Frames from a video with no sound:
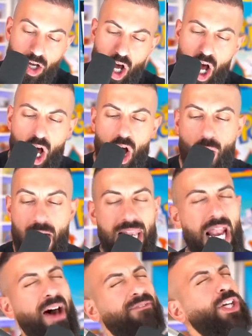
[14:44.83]
Oh, I
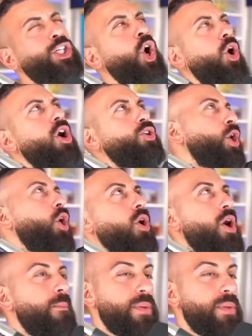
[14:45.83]
love the Coro Coro